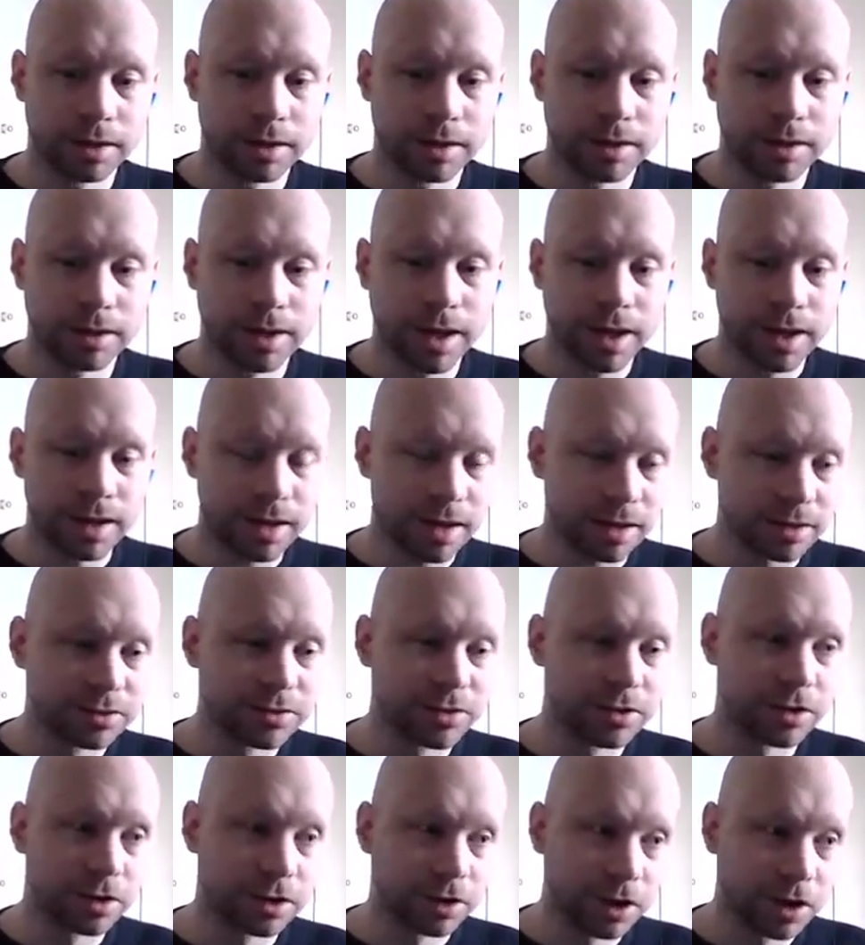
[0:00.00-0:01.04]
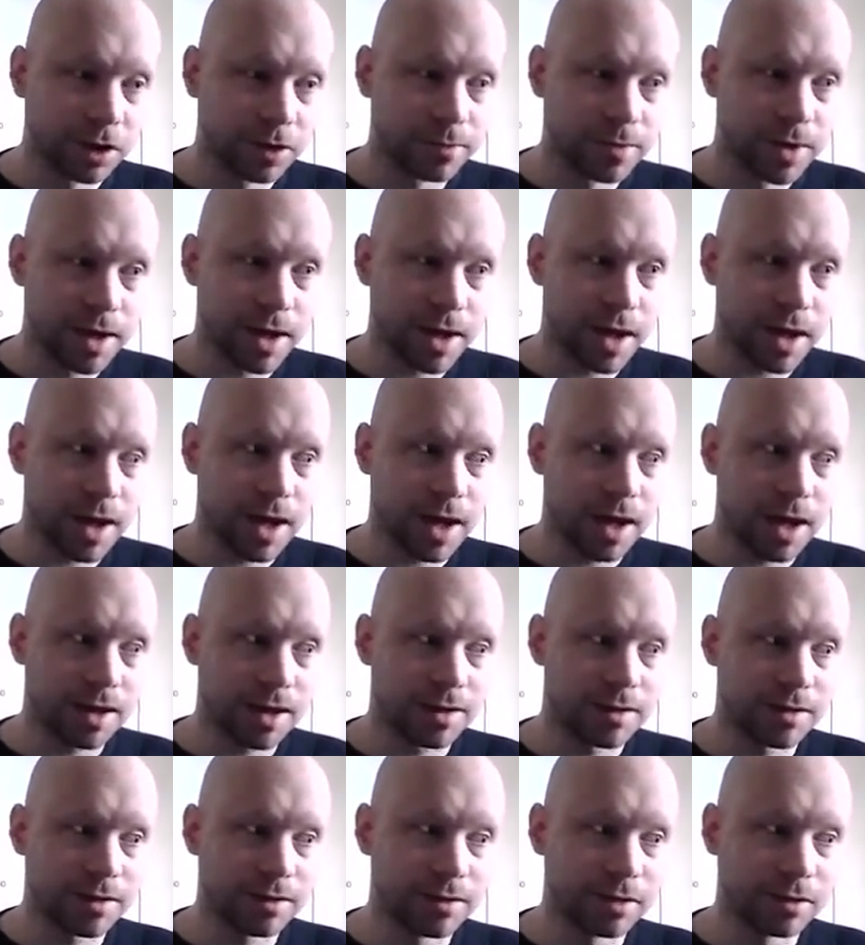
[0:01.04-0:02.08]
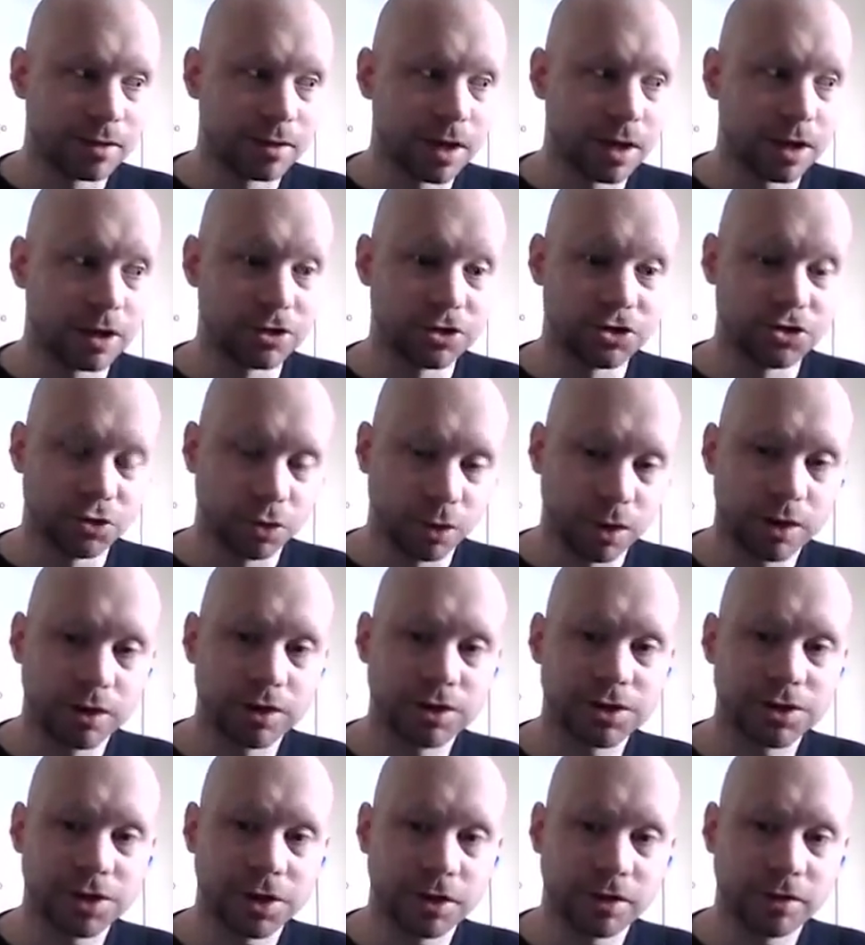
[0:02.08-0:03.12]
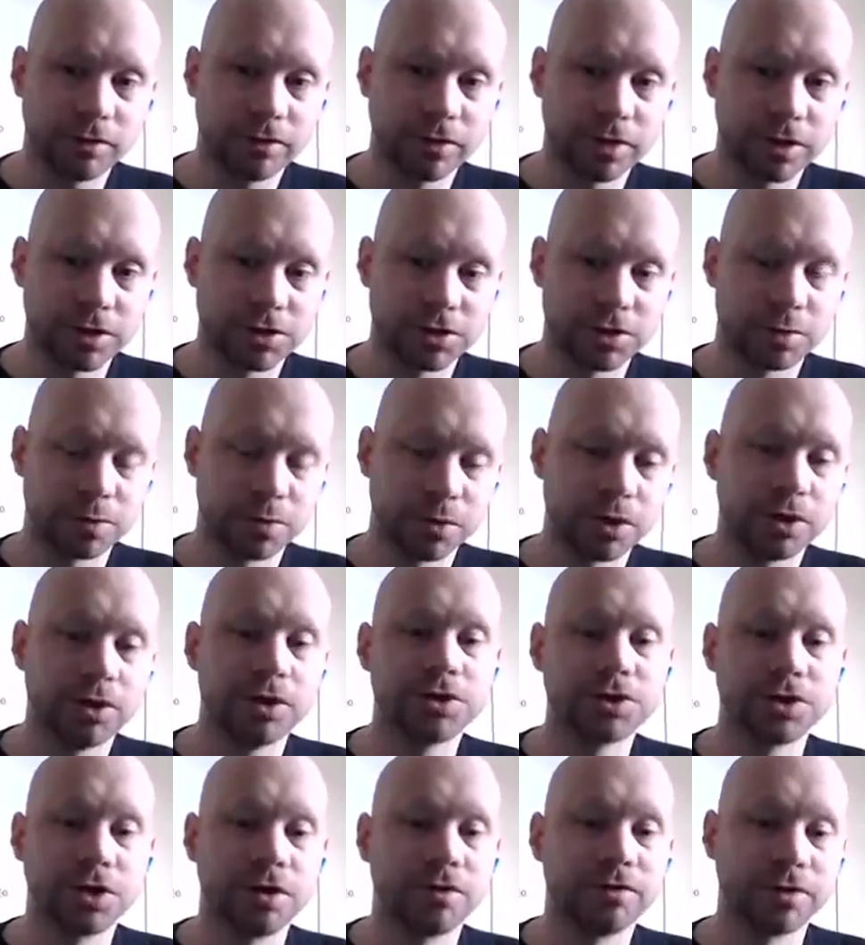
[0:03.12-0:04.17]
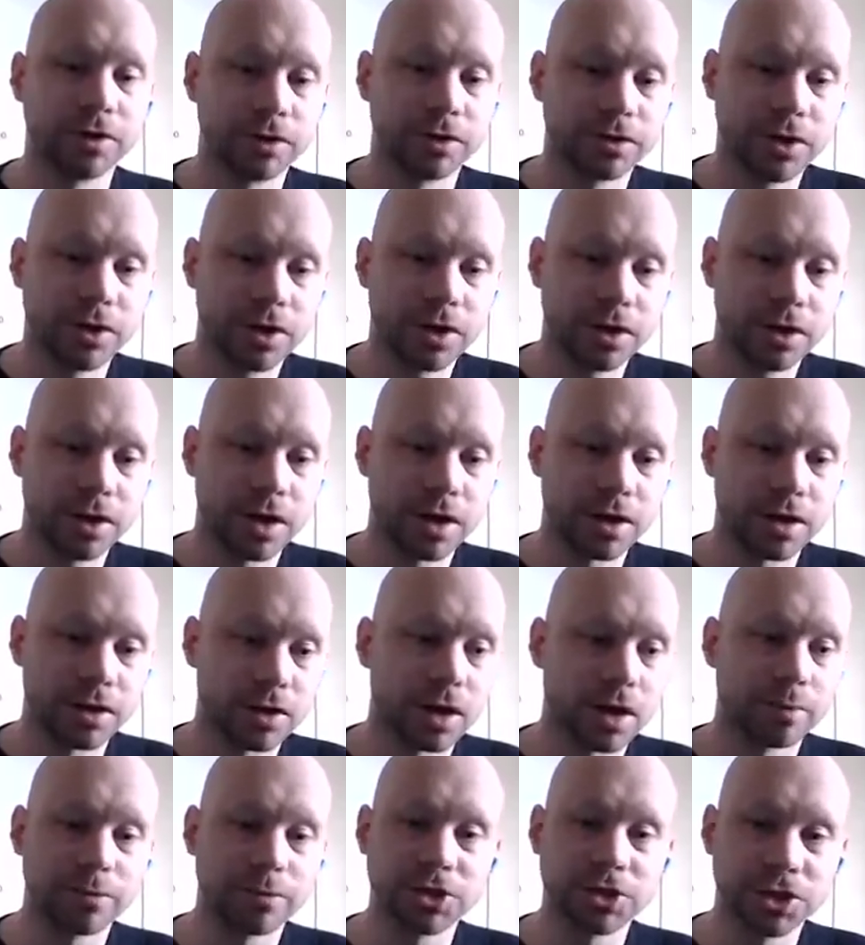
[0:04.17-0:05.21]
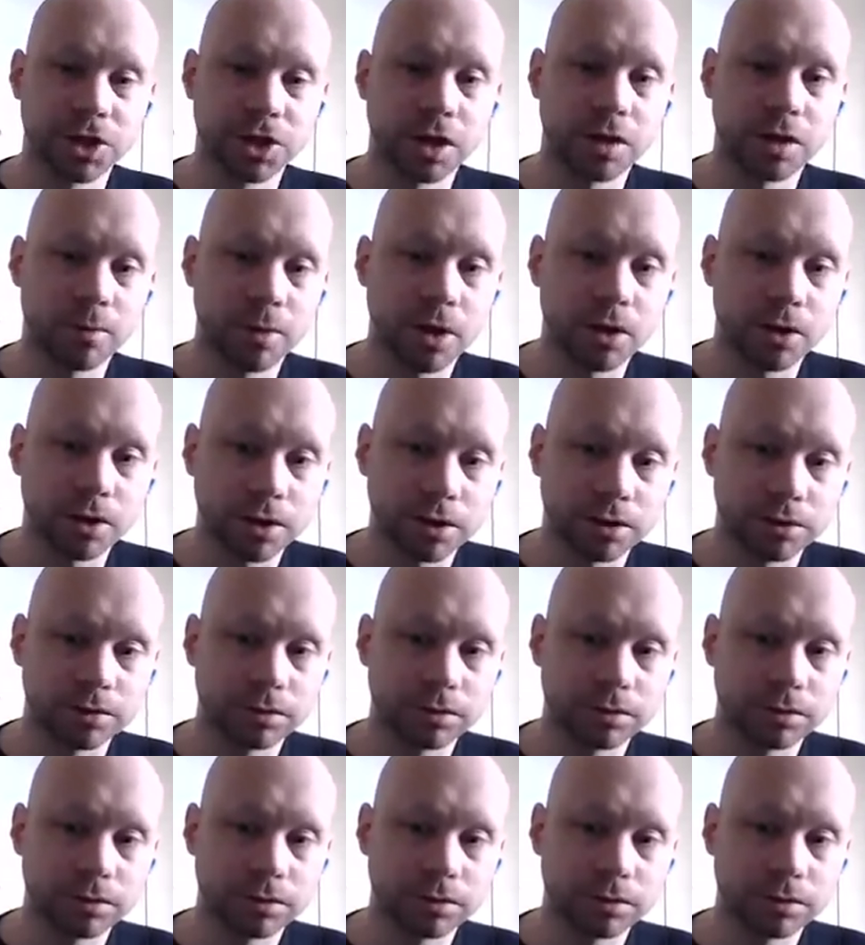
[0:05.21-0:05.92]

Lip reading: get into the club and enjoy yourself is to put yourself out there and not be shy about it.